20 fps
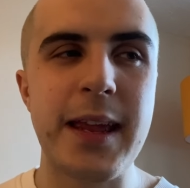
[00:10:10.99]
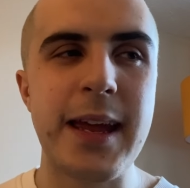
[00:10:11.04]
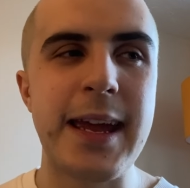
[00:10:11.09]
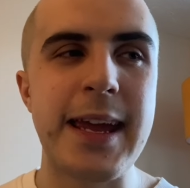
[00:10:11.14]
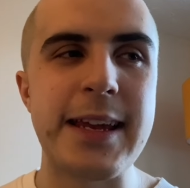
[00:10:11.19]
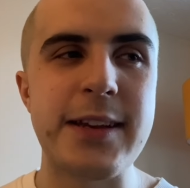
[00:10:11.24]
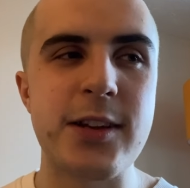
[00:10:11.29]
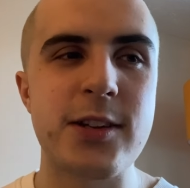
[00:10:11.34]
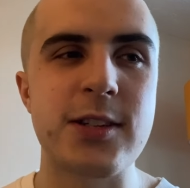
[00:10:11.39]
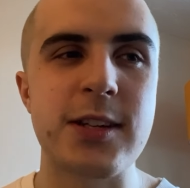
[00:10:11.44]

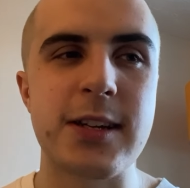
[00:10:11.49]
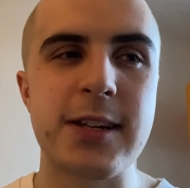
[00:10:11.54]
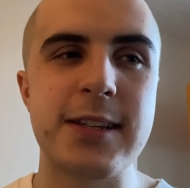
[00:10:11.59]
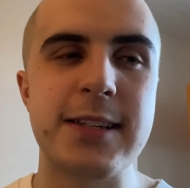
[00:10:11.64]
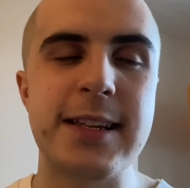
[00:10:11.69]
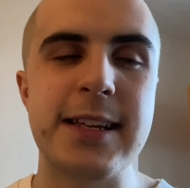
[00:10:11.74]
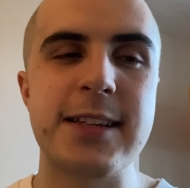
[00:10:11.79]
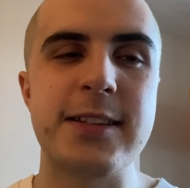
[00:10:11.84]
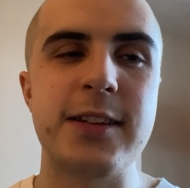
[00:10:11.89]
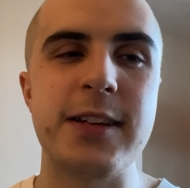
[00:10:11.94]
He doesn't
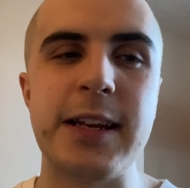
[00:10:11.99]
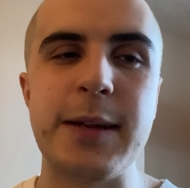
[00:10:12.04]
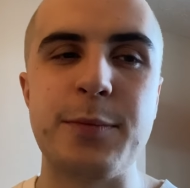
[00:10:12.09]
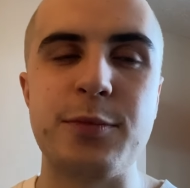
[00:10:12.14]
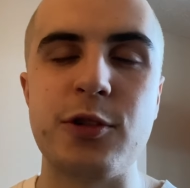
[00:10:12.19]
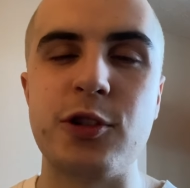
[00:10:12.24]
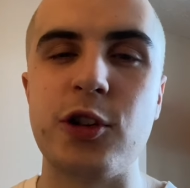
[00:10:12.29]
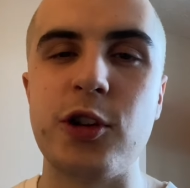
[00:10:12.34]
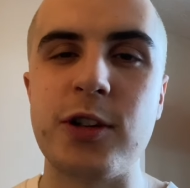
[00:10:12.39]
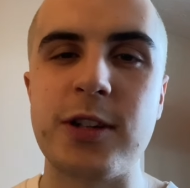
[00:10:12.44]
consistently
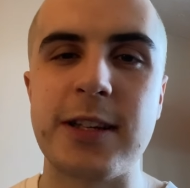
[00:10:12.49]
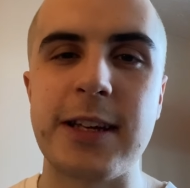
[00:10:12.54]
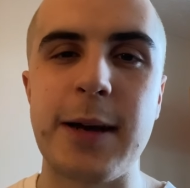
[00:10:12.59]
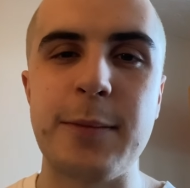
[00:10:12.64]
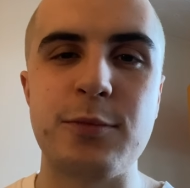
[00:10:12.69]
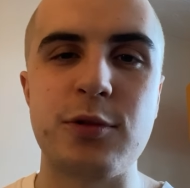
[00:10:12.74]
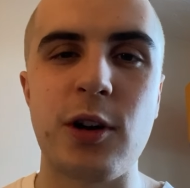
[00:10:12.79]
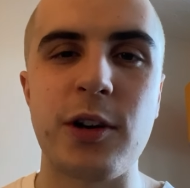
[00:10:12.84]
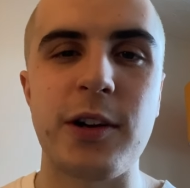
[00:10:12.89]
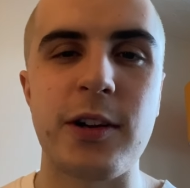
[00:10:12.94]
produce the
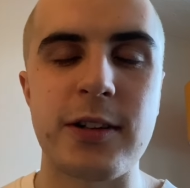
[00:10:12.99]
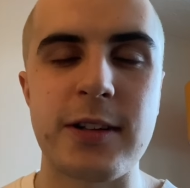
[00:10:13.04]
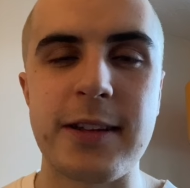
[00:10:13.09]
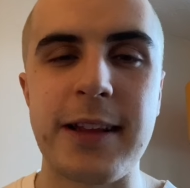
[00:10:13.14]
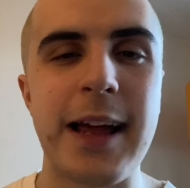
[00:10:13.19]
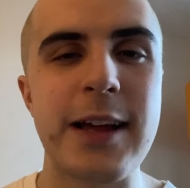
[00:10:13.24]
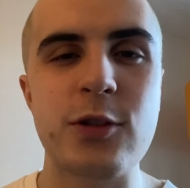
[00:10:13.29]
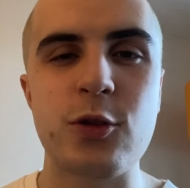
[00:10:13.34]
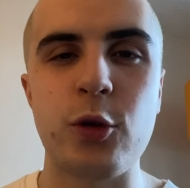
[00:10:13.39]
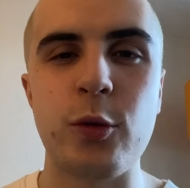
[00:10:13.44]
end product, and
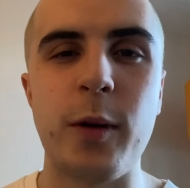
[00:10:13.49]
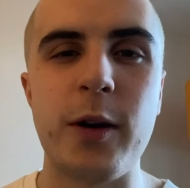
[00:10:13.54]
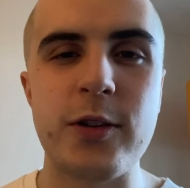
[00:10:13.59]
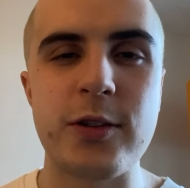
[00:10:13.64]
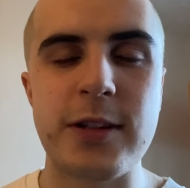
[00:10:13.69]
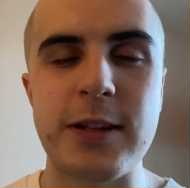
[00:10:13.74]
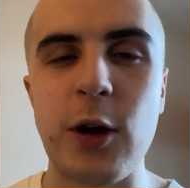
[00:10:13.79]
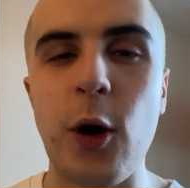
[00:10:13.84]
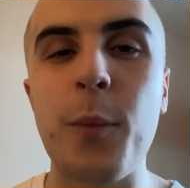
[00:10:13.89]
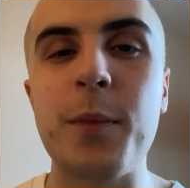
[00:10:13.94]
that's
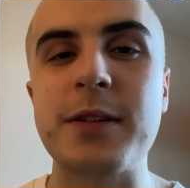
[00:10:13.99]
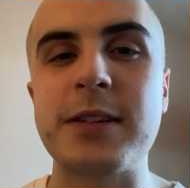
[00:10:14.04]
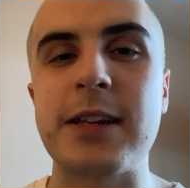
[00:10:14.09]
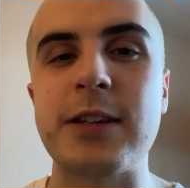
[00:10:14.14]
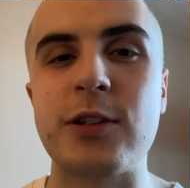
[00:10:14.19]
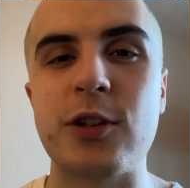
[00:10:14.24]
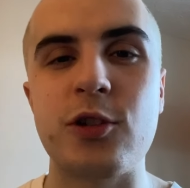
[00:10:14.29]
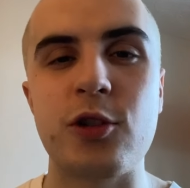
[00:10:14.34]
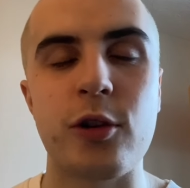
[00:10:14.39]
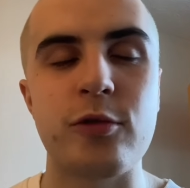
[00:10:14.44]
almost the
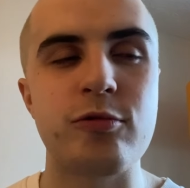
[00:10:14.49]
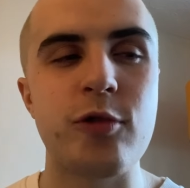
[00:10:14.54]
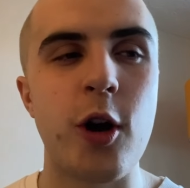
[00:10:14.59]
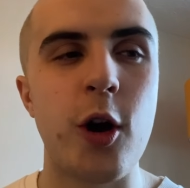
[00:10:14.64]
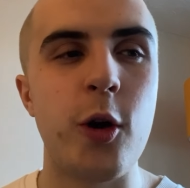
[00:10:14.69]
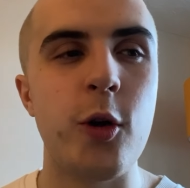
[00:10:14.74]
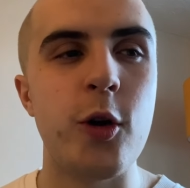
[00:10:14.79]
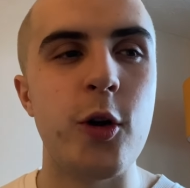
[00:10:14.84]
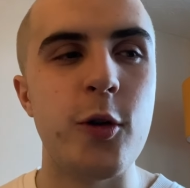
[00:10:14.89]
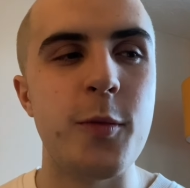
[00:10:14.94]
opposite to John
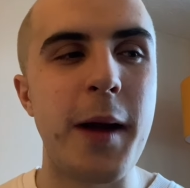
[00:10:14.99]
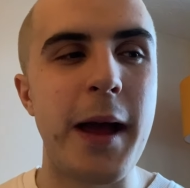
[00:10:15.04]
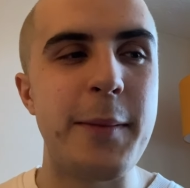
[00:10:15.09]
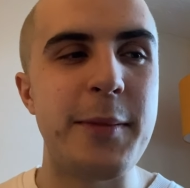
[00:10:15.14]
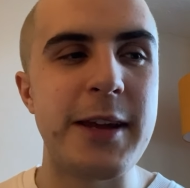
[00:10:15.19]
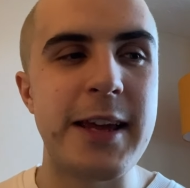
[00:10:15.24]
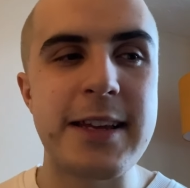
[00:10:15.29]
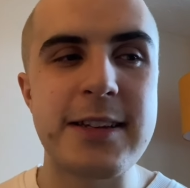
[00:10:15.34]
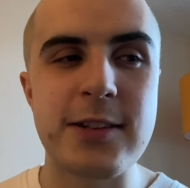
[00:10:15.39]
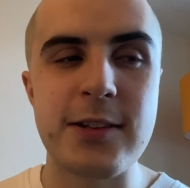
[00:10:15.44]
Rowe, who
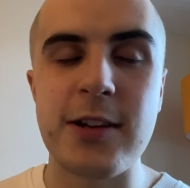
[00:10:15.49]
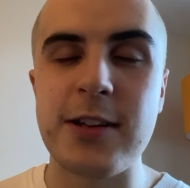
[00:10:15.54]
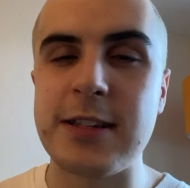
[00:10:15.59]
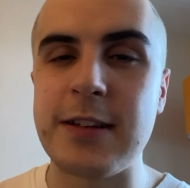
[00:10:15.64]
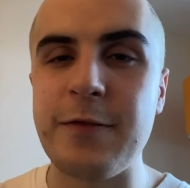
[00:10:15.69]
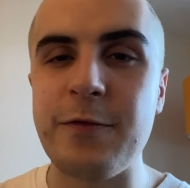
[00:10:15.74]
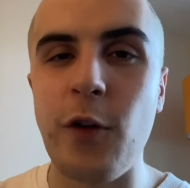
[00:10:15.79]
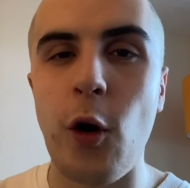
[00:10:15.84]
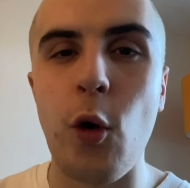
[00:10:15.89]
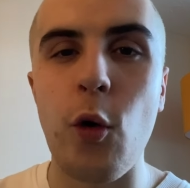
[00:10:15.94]
maybe isn't as
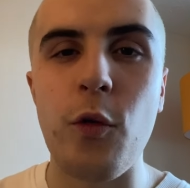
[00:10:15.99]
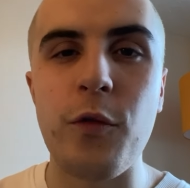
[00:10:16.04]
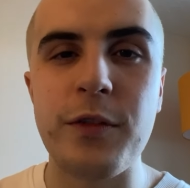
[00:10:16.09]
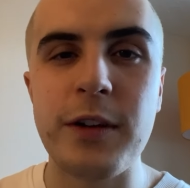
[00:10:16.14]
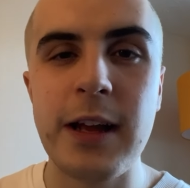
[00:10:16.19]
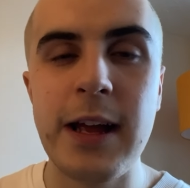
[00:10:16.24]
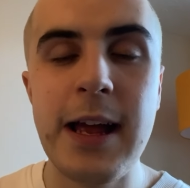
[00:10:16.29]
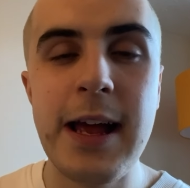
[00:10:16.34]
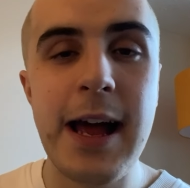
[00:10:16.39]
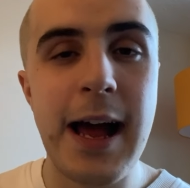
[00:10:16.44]
involved
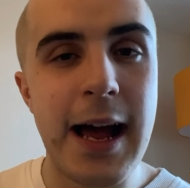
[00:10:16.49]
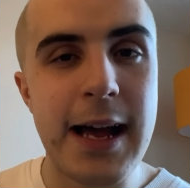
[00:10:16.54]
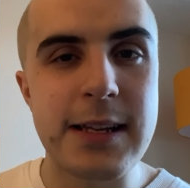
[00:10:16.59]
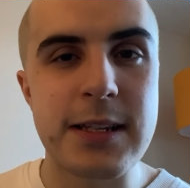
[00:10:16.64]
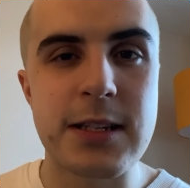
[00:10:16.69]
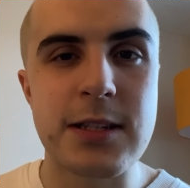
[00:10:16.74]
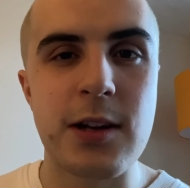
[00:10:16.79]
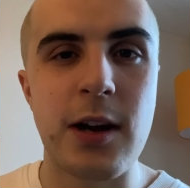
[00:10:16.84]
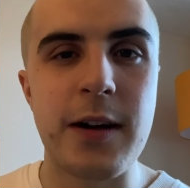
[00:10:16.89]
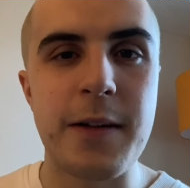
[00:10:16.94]
as
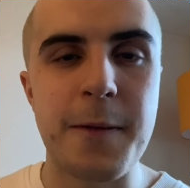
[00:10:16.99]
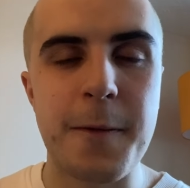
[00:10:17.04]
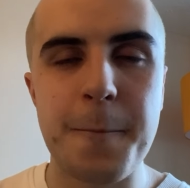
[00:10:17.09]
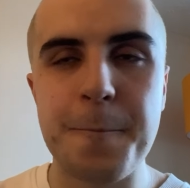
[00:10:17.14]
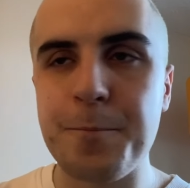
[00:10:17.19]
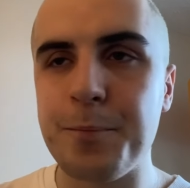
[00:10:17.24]
Sainz